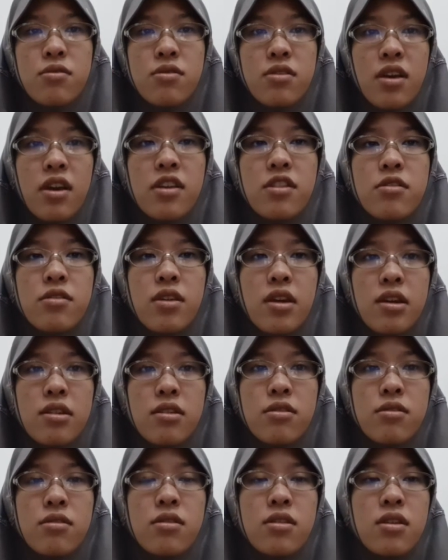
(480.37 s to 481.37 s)
tie
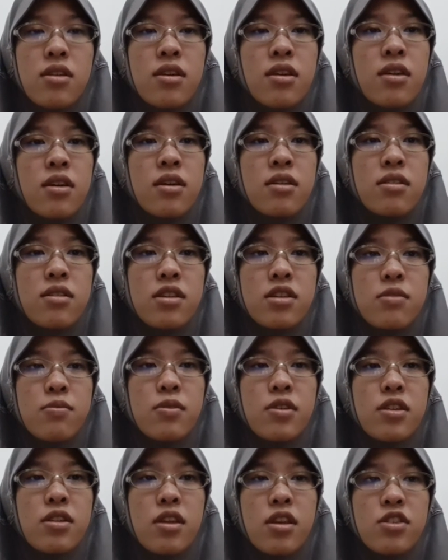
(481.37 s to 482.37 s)
together the
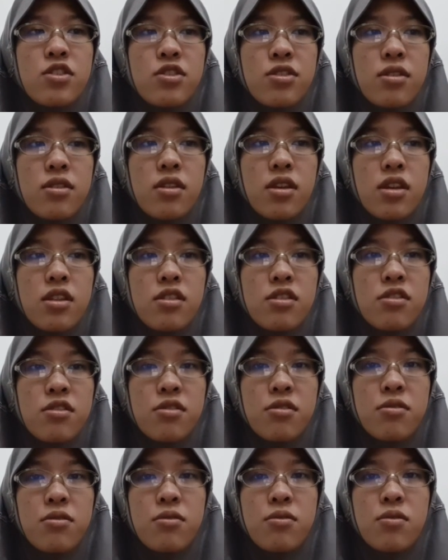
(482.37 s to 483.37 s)
explanation
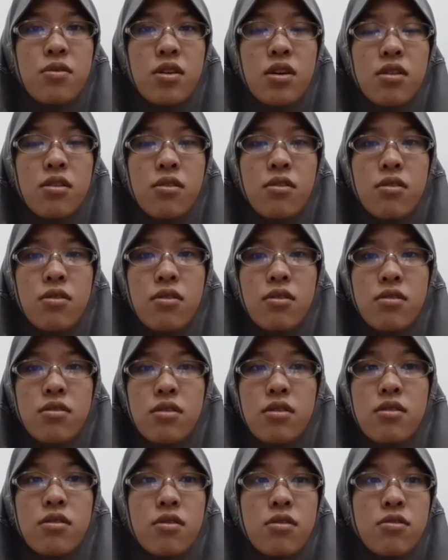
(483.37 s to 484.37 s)
into a
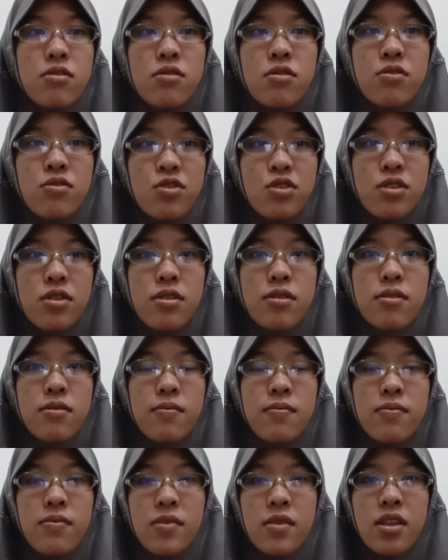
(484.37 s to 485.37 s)
conclusion,
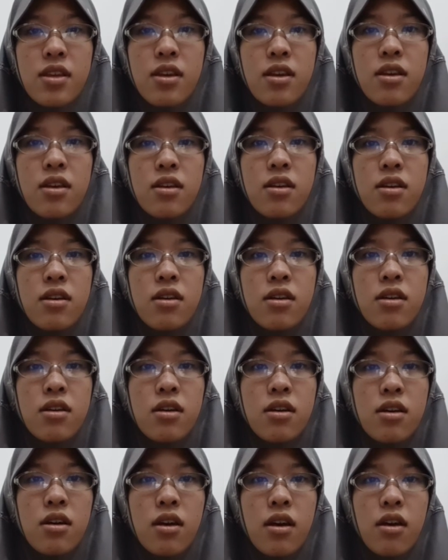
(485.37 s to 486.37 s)

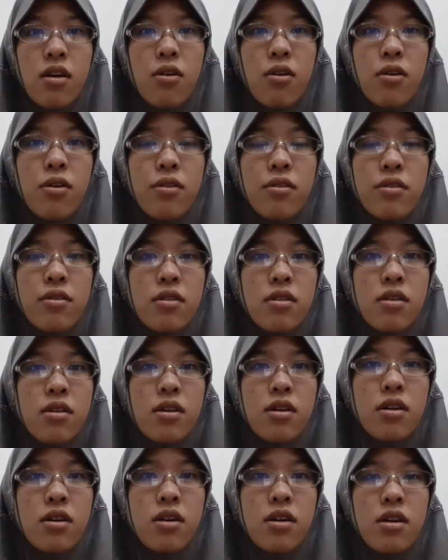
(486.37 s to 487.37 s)
or
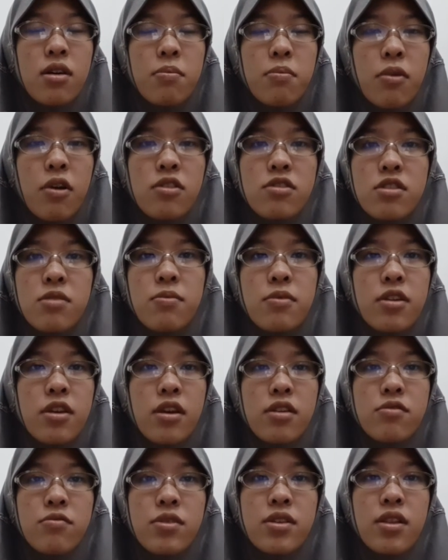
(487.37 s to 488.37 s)
possibly
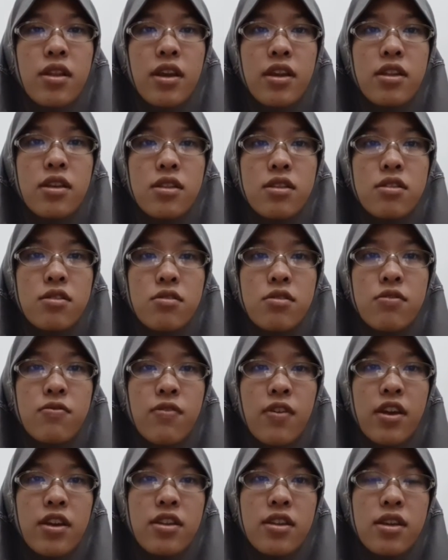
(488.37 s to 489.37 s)
unrelated to the
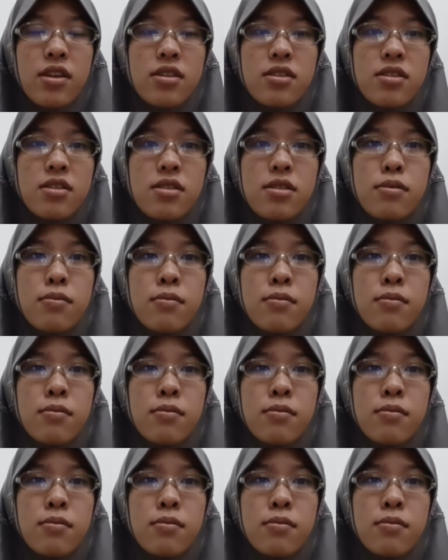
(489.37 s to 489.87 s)
findings.